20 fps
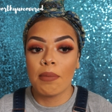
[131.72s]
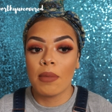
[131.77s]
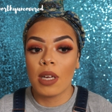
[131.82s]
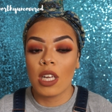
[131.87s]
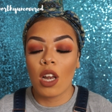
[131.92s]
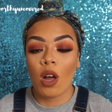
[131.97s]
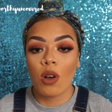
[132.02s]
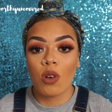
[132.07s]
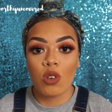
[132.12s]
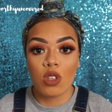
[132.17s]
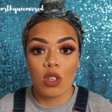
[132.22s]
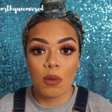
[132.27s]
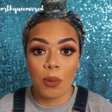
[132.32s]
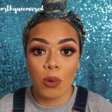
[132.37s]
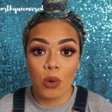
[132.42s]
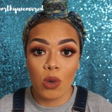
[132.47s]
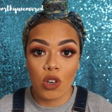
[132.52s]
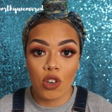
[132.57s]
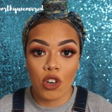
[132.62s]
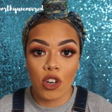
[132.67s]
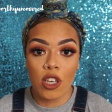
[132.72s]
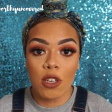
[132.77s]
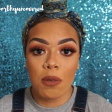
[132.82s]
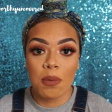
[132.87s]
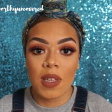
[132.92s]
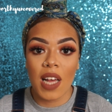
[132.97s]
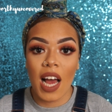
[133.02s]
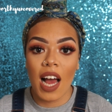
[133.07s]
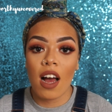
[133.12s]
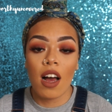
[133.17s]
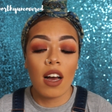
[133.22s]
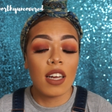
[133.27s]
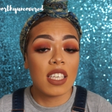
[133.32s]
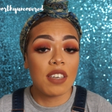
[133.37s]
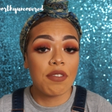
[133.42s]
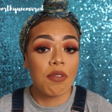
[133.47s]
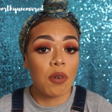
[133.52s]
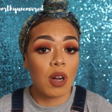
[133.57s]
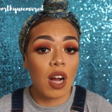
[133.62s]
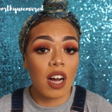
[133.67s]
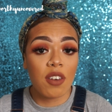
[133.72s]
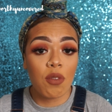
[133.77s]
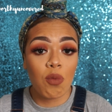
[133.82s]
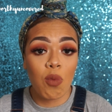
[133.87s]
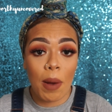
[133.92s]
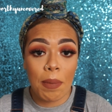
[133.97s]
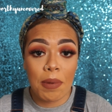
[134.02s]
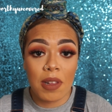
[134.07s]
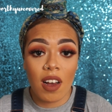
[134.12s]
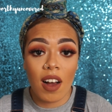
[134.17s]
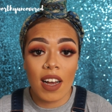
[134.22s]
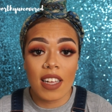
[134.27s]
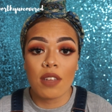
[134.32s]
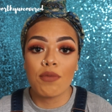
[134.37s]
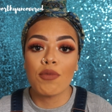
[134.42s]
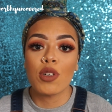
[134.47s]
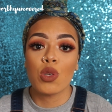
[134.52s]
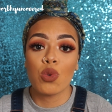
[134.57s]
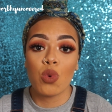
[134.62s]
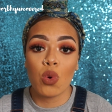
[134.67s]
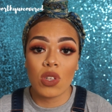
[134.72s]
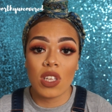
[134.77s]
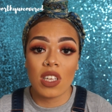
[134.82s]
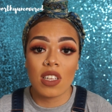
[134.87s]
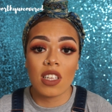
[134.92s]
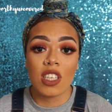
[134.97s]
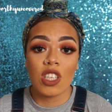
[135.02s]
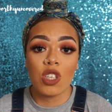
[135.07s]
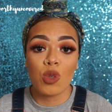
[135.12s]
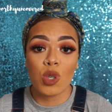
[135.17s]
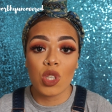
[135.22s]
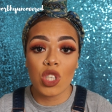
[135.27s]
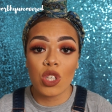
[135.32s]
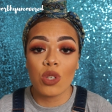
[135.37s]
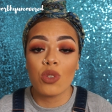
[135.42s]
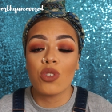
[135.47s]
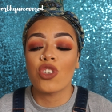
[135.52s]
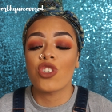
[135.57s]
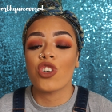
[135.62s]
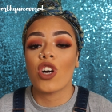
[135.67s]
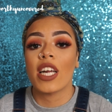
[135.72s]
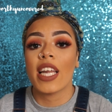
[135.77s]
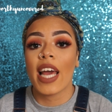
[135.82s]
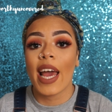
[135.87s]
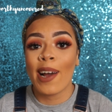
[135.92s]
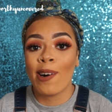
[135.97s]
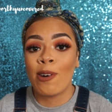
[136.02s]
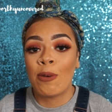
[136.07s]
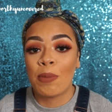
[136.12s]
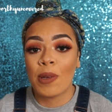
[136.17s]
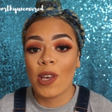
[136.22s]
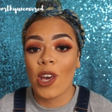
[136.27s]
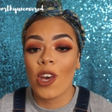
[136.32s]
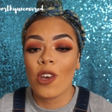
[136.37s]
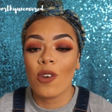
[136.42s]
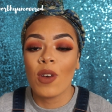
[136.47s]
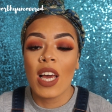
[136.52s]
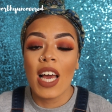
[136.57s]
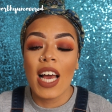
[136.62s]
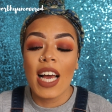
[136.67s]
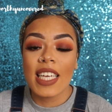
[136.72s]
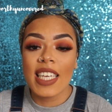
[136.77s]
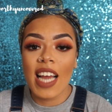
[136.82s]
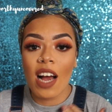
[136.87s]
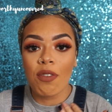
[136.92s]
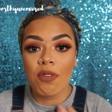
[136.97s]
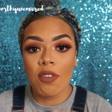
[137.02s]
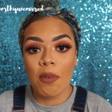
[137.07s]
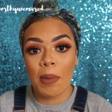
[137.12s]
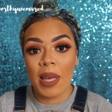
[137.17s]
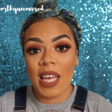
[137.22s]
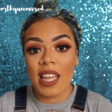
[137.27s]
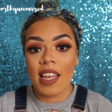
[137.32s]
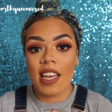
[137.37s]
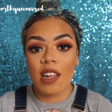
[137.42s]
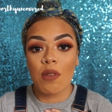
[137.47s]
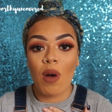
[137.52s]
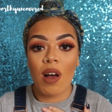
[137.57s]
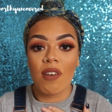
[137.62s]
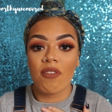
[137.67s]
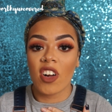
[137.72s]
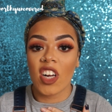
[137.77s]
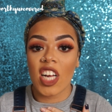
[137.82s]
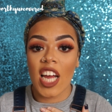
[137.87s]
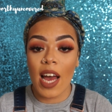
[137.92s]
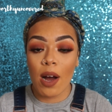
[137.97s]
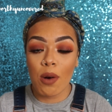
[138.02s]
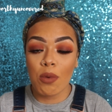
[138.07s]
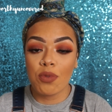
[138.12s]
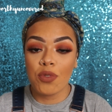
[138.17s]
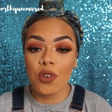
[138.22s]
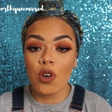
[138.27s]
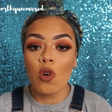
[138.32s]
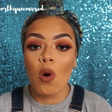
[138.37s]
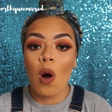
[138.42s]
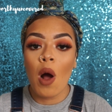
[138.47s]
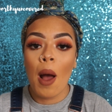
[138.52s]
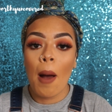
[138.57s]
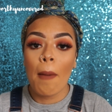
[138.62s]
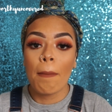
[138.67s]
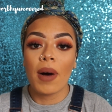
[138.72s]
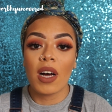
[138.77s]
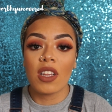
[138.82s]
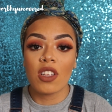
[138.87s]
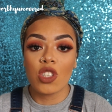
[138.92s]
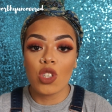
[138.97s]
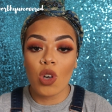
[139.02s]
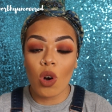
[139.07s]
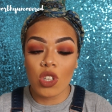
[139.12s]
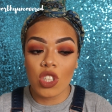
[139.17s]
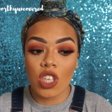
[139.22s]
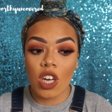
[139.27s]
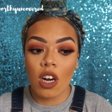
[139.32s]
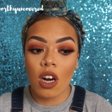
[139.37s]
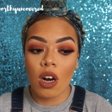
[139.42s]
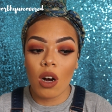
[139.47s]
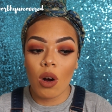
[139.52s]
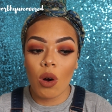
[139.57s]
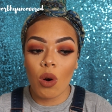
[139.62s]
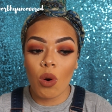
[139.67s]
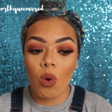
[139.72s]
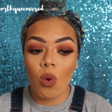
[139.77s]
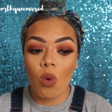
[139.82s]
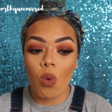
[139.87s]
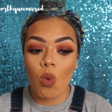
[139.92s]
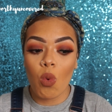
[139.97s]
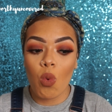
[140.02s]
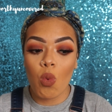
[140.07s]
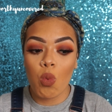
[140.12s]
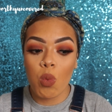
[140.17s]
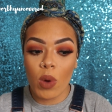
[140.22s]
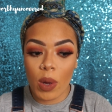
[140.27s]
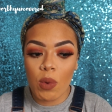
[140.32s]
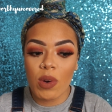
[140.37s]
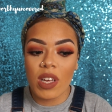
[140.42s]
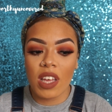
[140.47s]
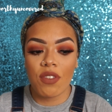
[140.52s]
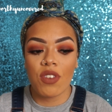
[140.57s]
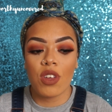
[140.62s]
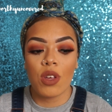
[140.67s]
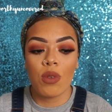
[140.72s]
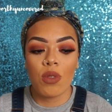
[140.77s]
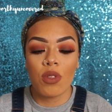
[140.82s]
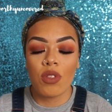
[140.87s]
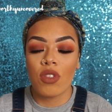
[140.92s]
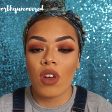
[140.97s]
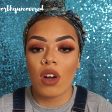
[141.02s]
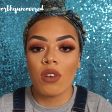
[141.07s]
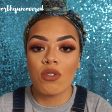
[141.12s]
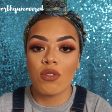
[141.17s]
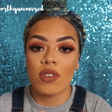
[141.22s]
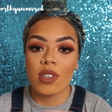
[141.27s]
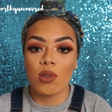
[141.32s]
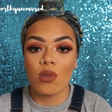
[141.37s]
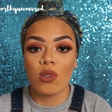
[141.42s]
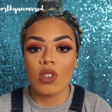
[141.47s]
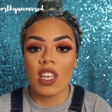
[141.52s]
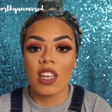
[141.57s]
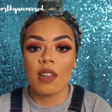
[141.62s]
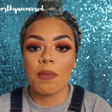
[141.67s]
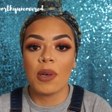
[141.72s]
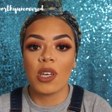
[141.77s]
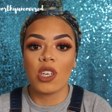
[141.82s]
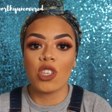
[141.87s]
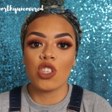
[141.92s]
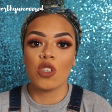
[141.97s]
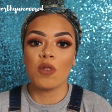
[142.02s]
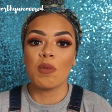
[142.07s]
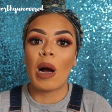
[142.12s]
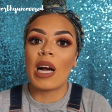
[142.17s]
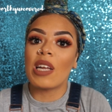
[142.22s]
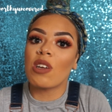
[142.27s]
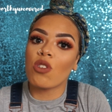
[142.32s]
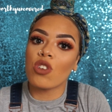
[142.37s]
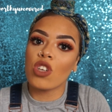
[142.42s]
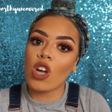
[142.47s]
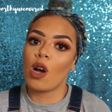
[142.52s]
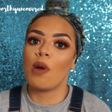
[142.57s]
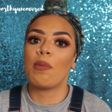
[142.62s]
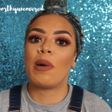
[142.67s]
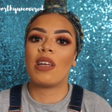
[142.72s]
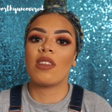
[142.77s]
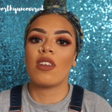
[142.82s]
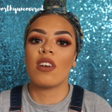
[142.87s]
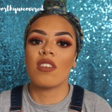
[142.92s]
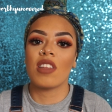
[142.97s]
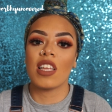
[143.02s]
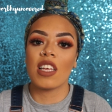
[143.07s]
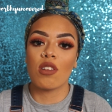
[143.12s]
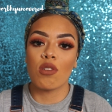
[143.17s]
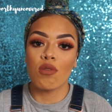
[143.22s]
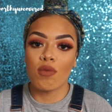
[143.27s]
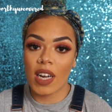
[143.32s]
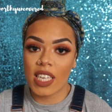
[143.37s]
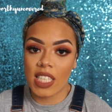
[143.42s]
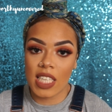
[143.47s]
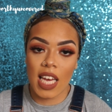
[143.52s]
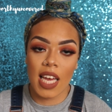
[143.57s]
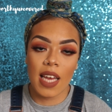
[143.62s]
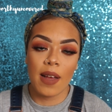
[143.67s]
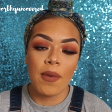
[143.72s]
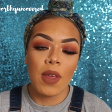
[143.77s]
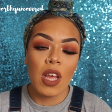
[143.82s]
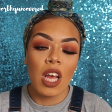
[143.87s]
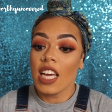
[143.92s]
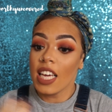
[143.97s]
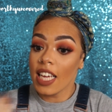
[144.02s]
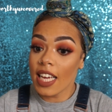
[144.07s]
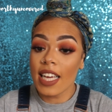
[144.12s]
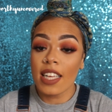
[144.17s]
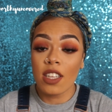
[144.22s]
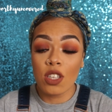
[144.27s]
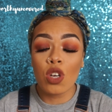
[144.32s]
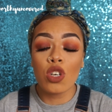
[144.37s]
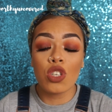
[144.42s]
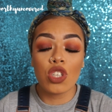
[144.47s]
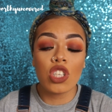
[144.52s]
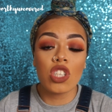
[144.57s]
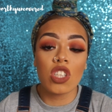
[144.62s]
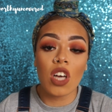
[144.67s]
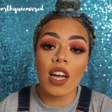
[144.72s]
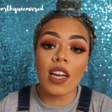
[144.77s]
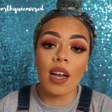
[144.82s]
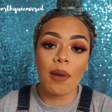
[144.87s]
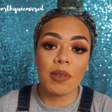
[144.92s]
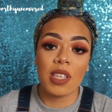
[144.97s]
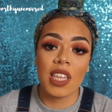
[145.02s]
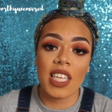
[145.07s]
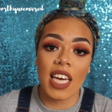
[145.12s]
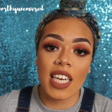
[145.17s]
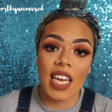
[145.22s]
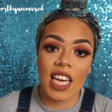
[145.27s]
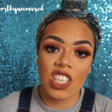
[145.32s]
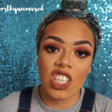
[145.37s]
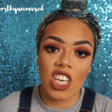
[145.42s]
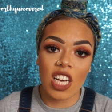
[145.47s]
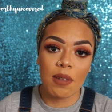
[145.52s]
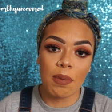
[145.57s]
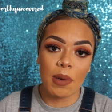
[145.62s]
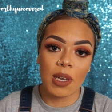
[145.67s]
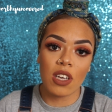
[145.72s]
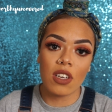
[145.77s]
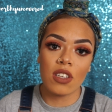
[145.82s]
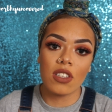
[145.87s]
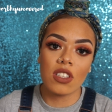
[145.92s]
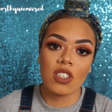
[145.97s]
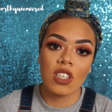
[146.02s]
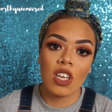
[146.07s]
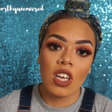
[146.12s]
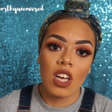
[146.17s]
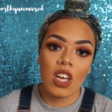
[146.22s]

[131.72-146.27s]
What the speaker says: local support groups, different kind of websites and resources that you can use to try and help you. Now for me, these weren't very helpful, but the doctor will give you those resources because you might not know about those things already. It is good to sign up to the NHS because